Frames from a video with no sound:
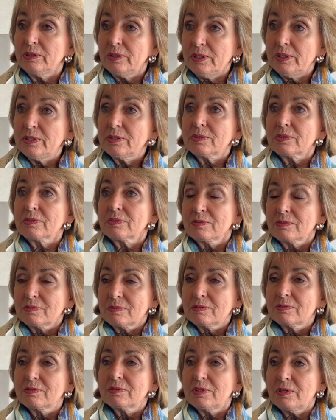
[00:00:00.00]
Yes.
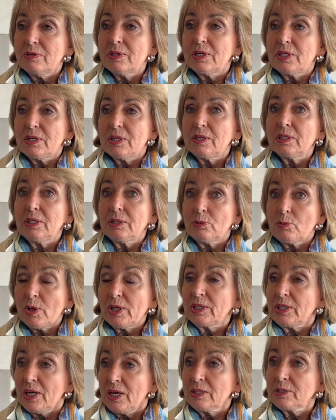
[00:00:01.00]
No, I
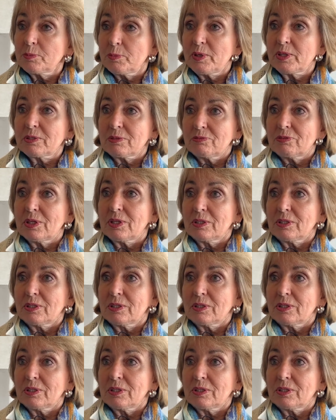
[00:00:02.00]
quite liked butterfly.